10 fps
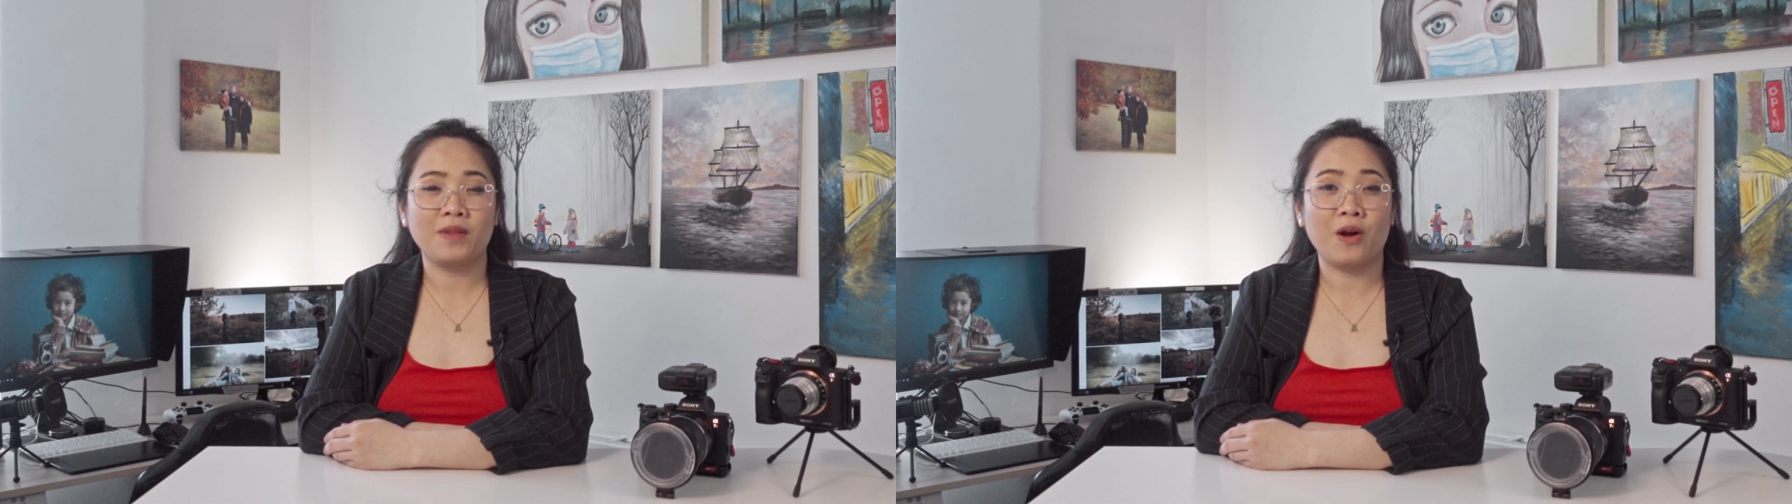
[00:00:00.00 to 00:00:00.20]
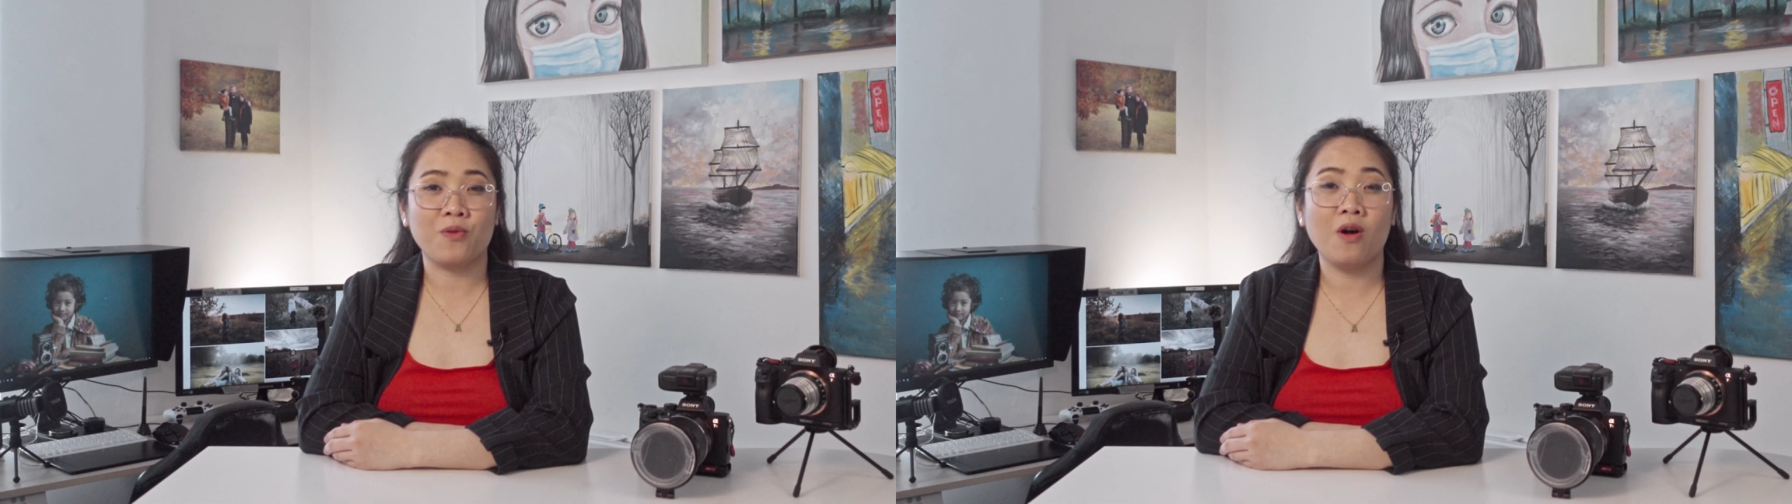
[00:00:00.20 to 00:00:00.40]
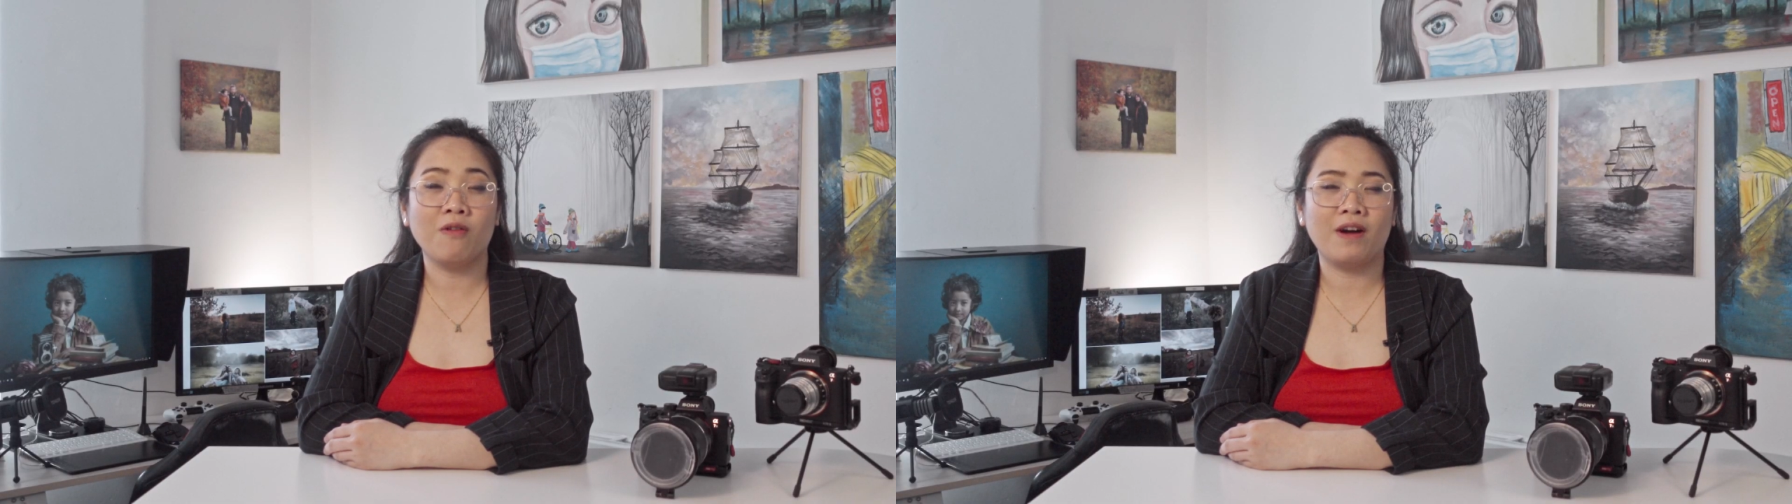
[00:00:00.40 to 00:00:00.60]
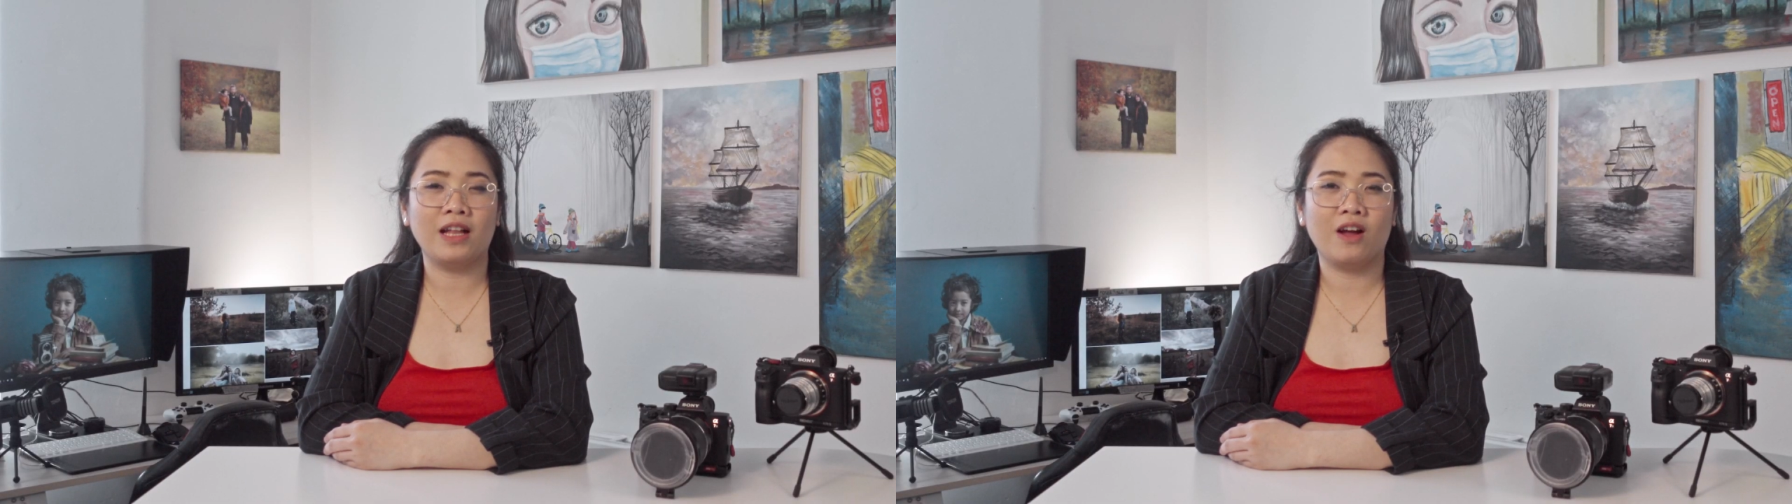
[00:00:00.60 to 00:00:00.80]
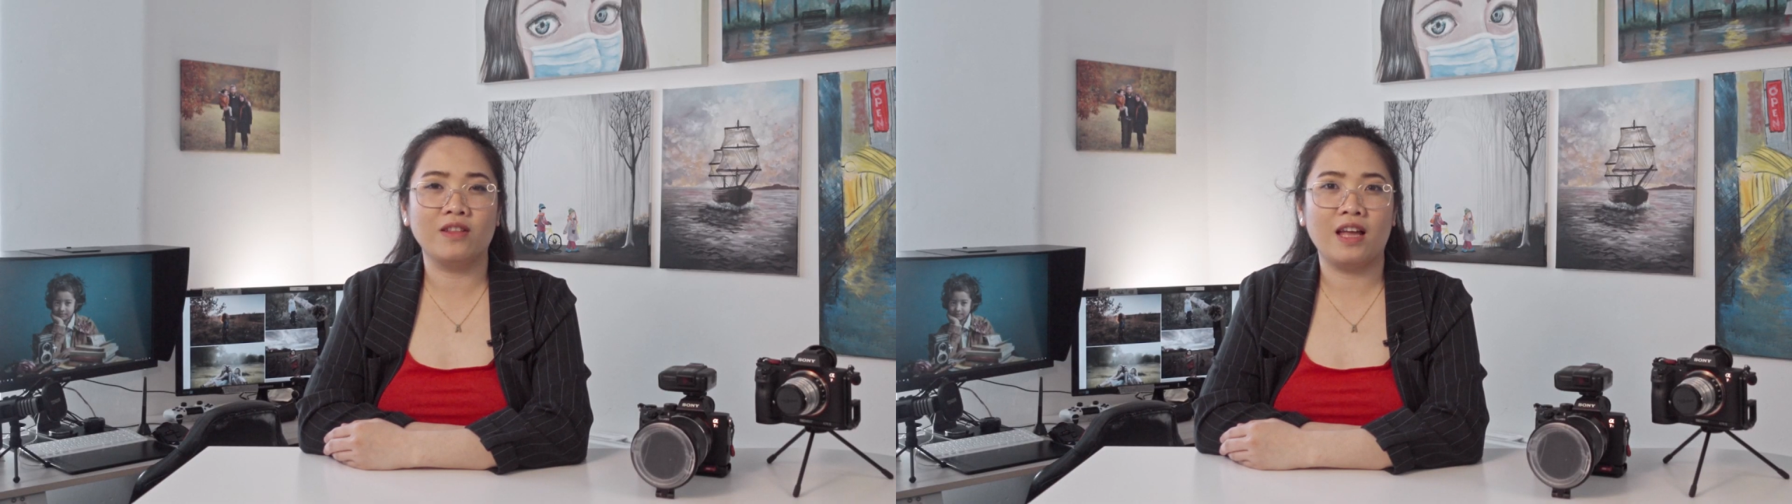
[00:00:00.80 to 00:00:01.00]
a RAW
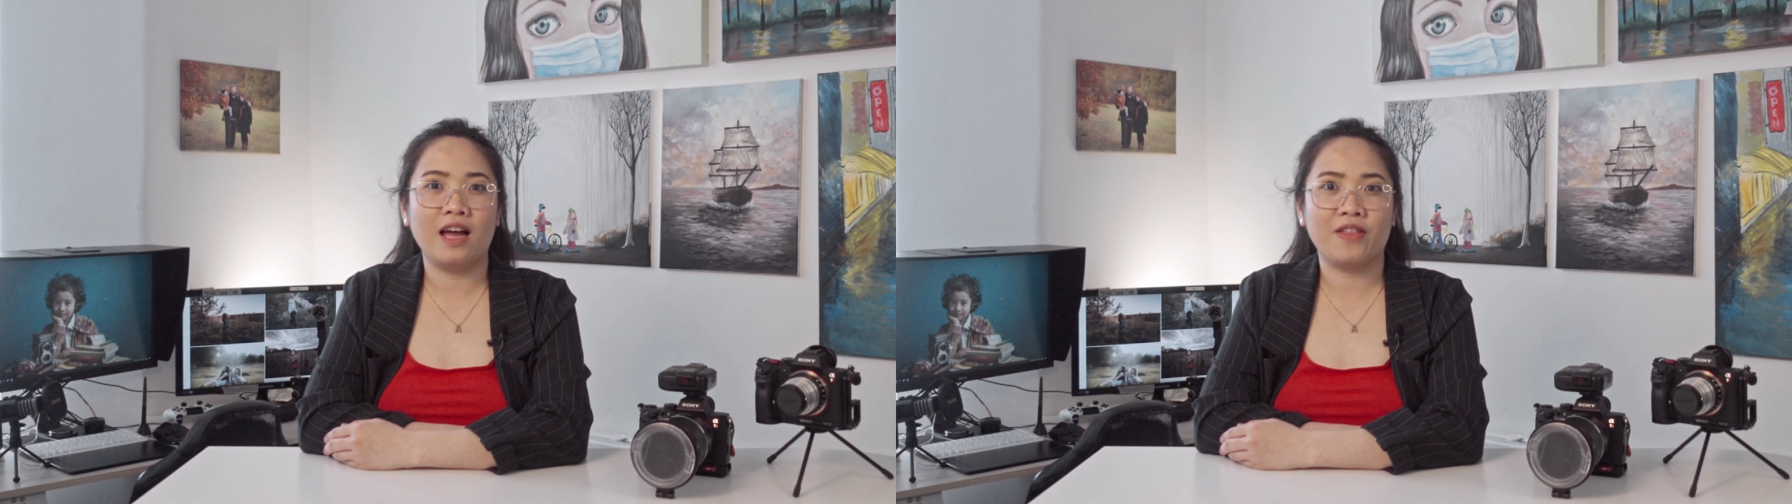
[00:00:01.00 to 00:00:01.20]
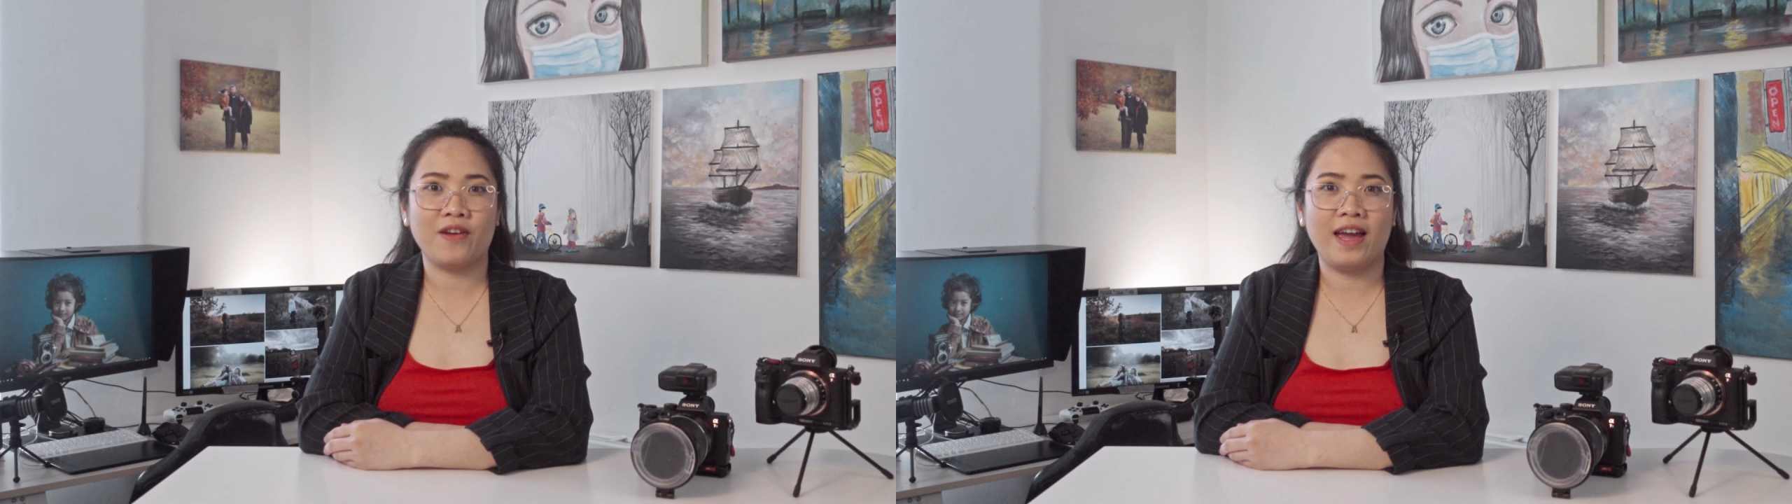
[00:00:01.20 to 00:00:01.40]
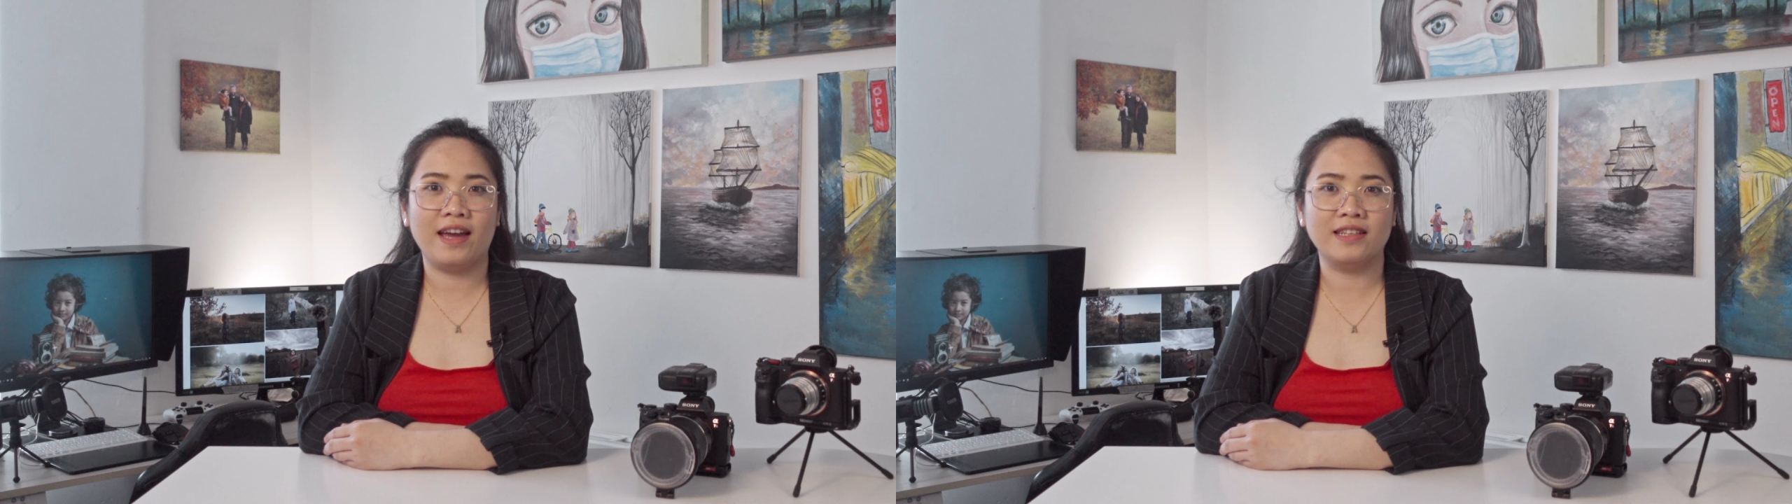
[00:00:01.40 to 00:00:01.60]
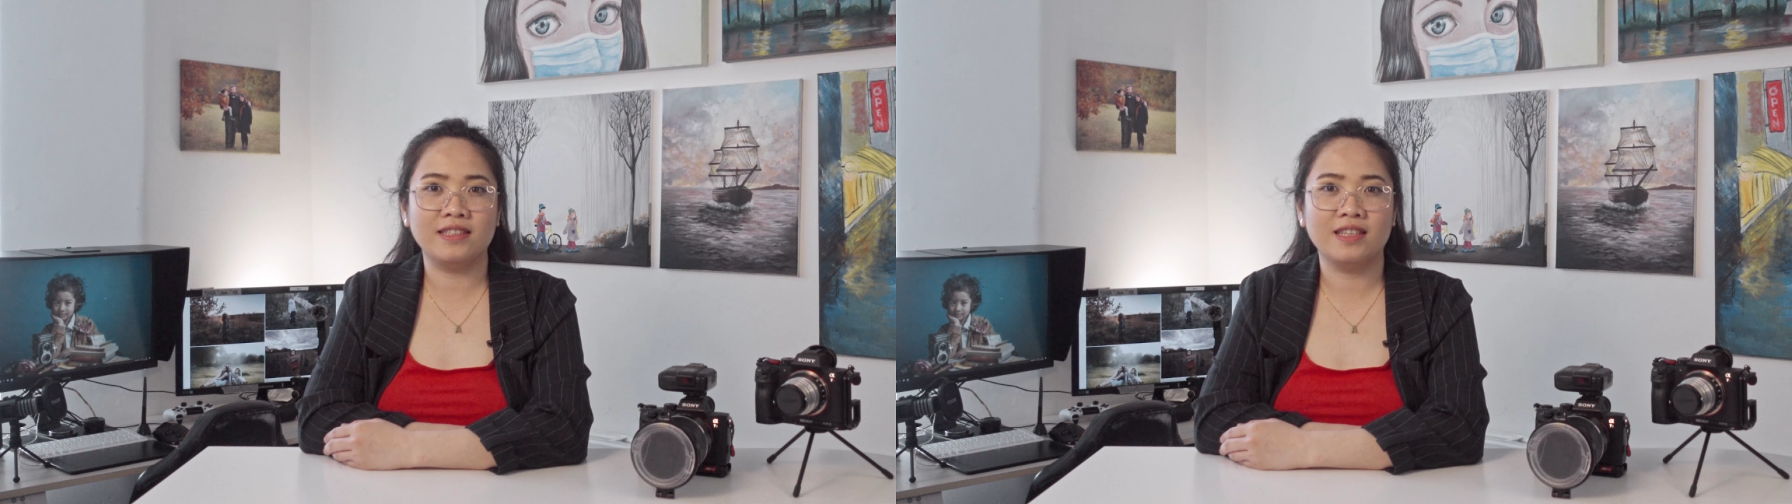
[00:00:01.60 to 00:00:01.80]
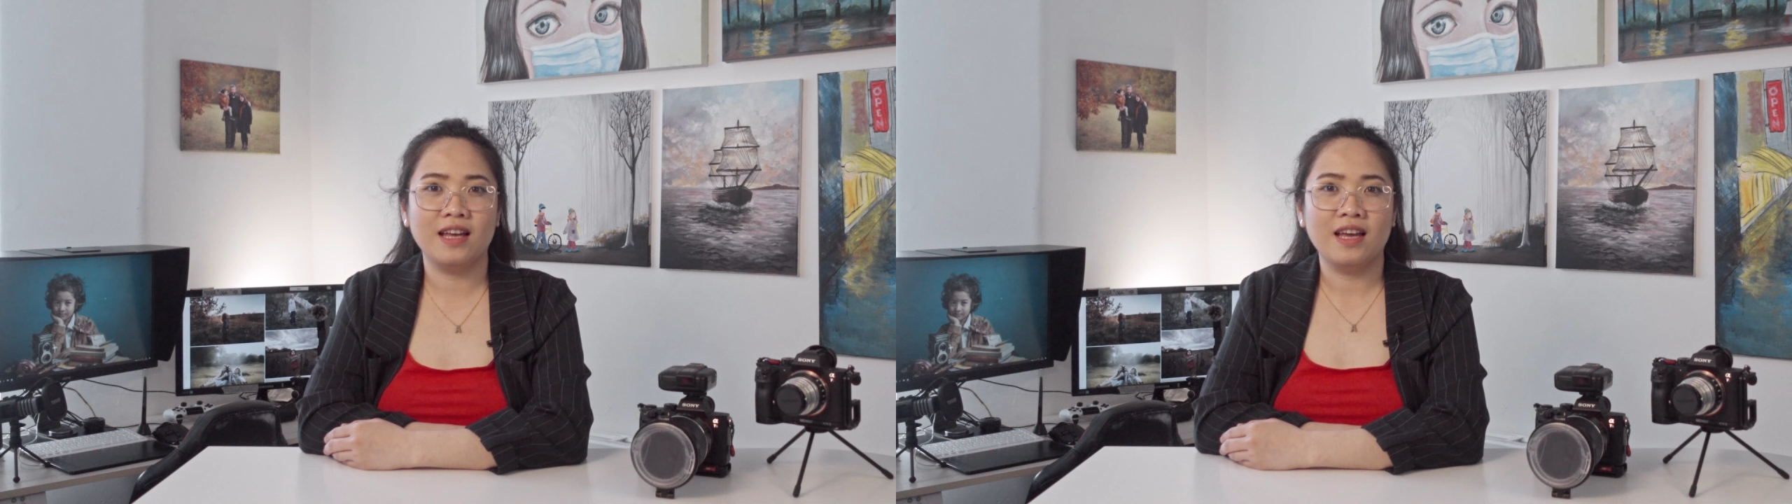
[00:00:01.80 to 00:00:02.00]
file, on the other
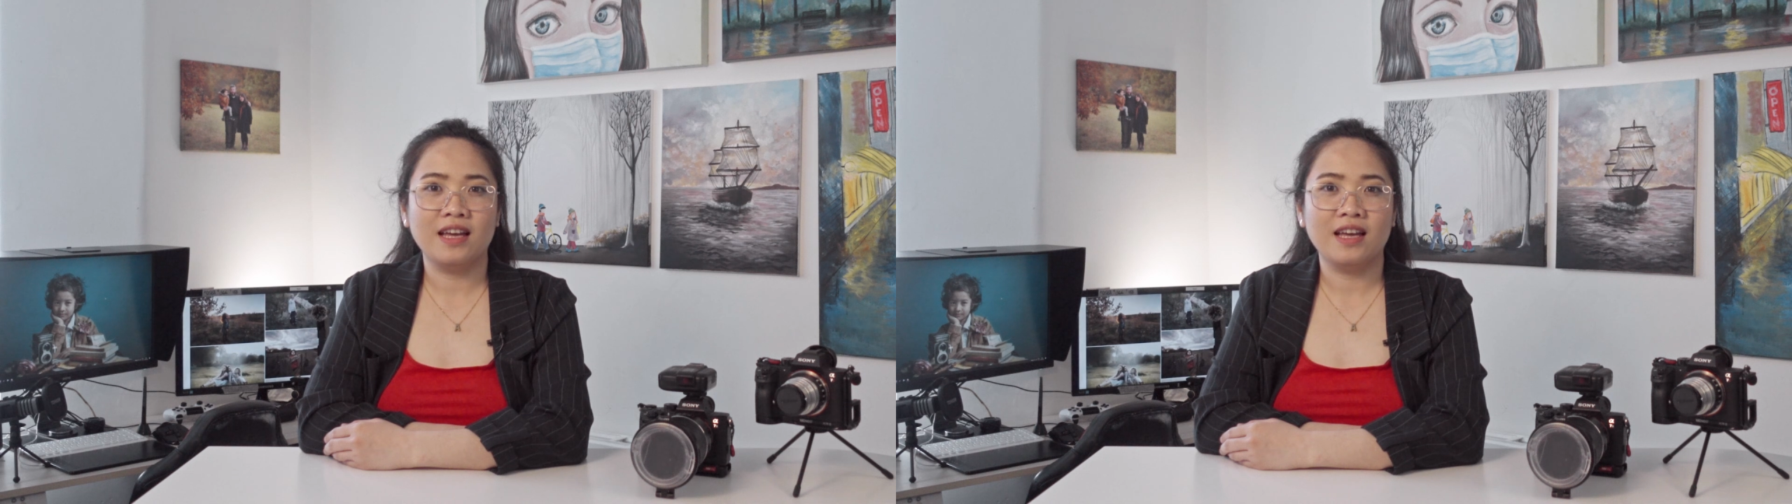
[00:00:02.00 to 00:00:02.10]
hand,